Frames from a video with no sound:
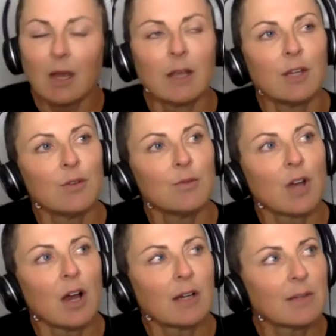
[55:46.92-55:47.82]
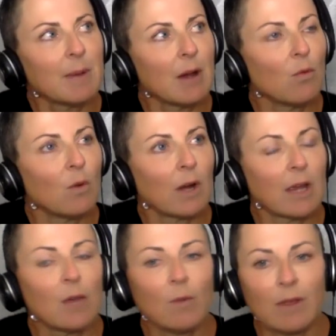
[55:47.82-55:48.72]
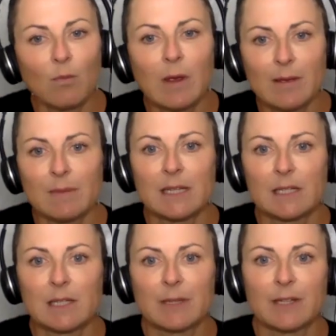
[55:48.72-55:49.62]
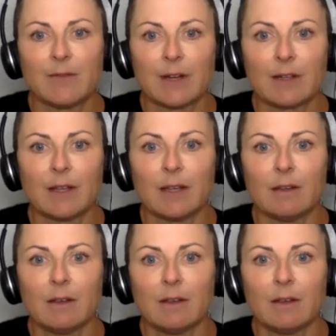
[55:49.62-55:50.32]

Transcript: you talked about working with women specifically.